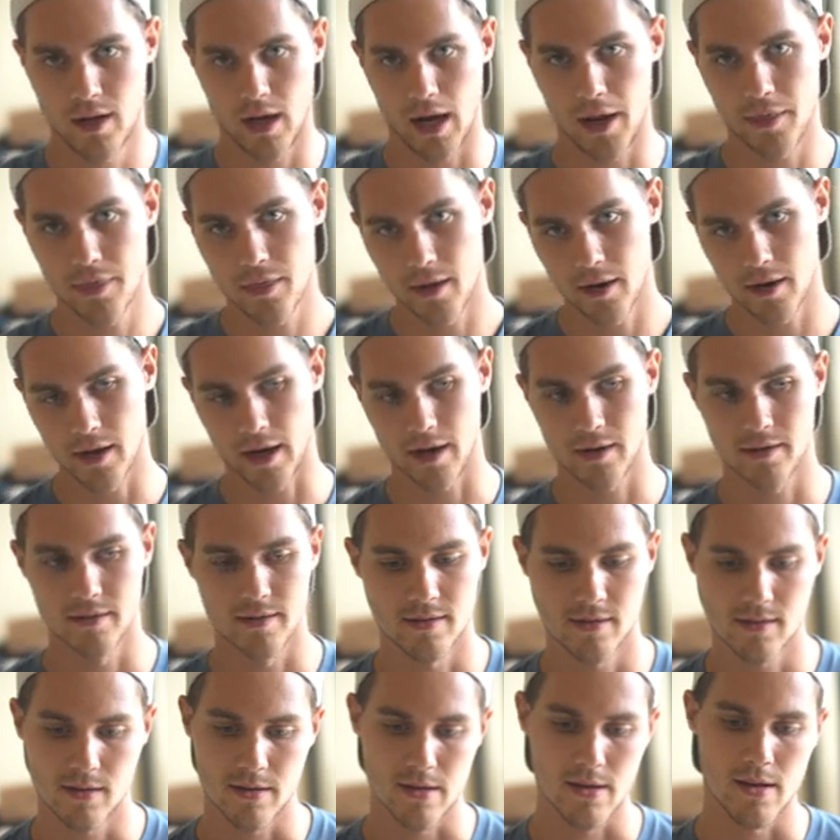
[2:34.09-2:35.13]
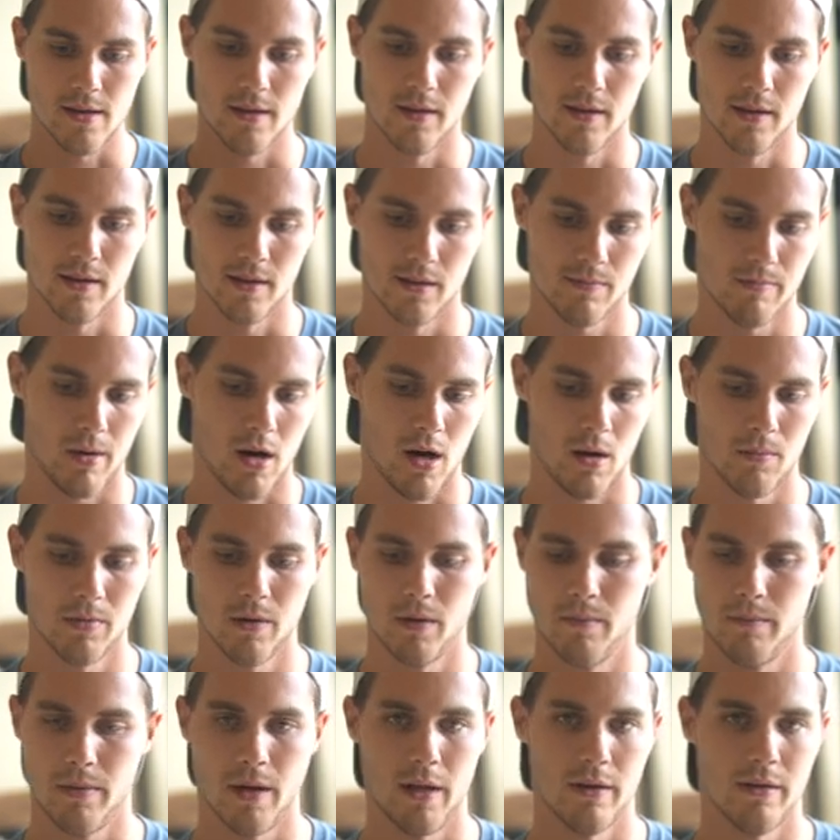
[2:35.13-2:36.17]
I think I could see this paw
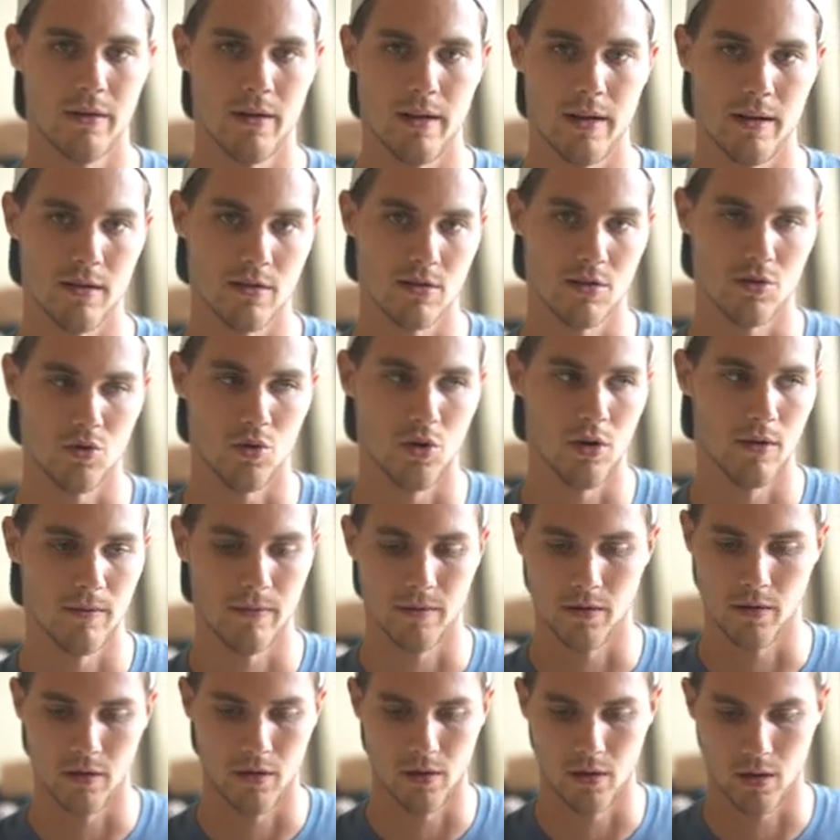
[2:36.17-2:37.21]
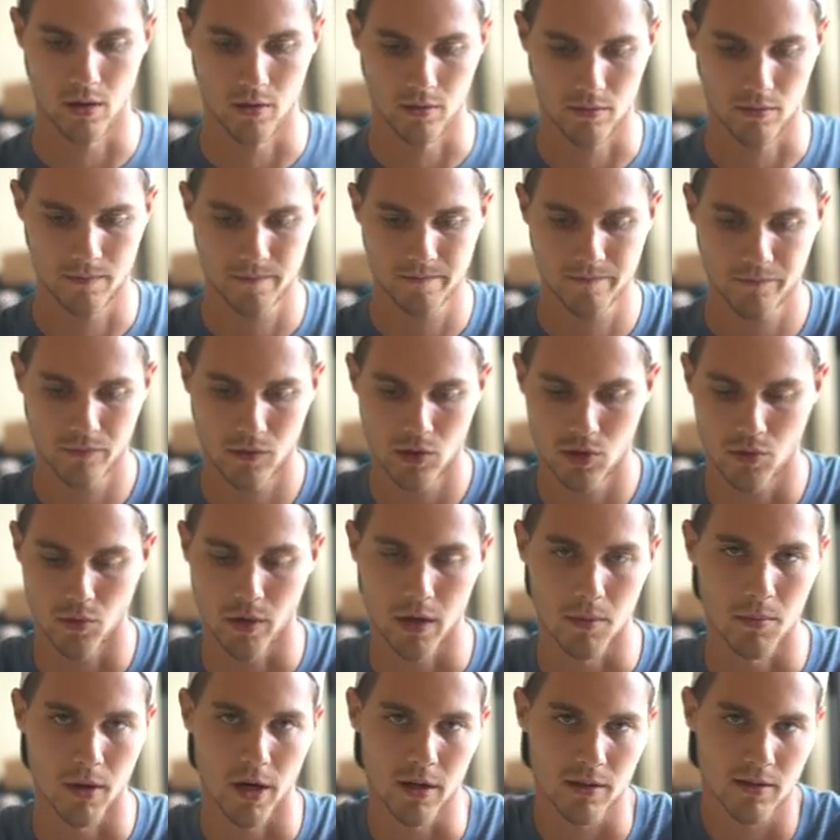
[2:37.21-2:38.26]
print pendant at a store for,
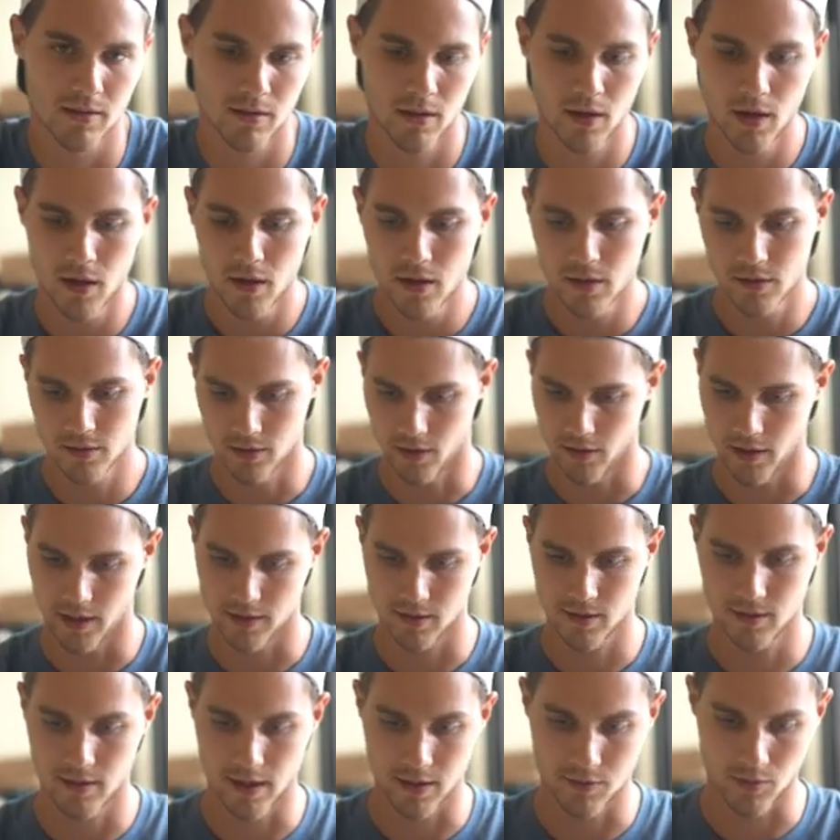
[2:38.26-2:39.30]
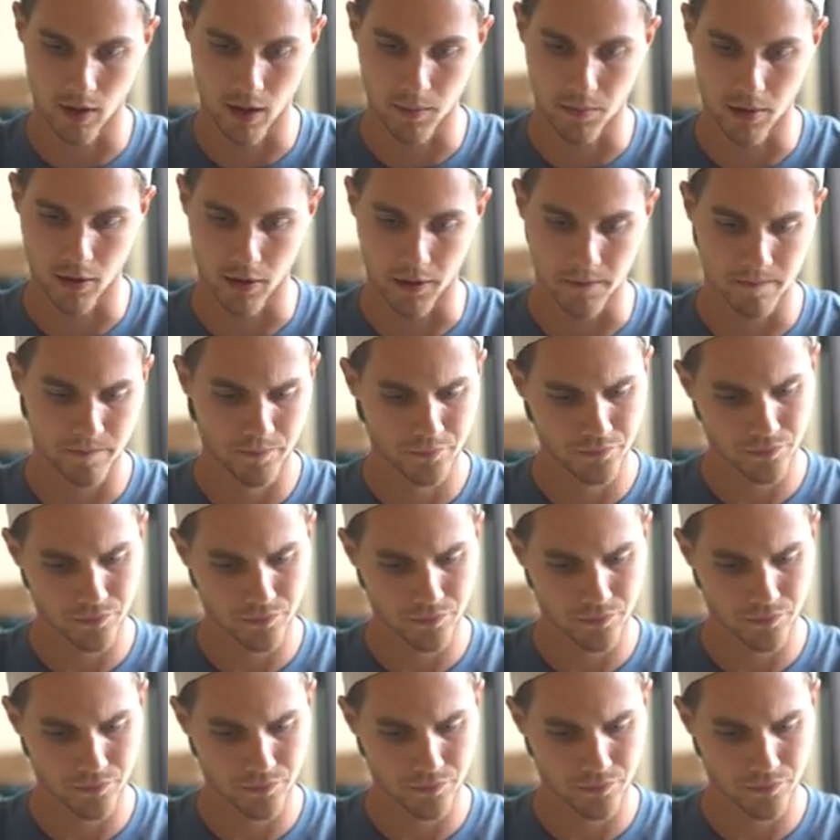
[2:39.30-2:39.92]
$20. So that's why I put it.